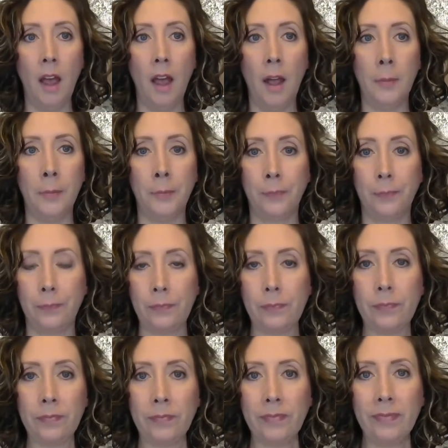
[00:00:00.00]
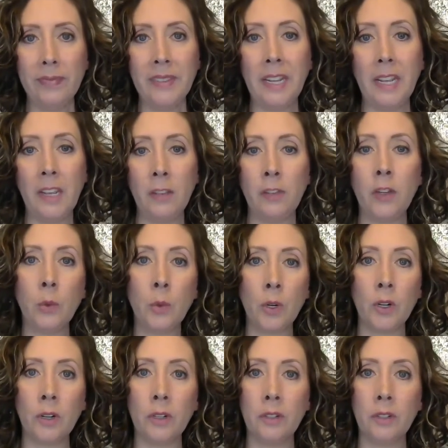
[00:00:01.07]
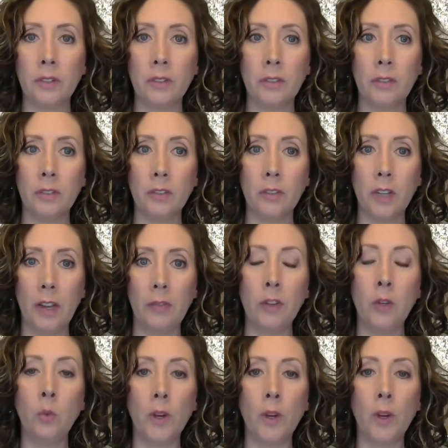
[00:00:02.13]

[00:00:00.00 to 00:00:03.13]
If you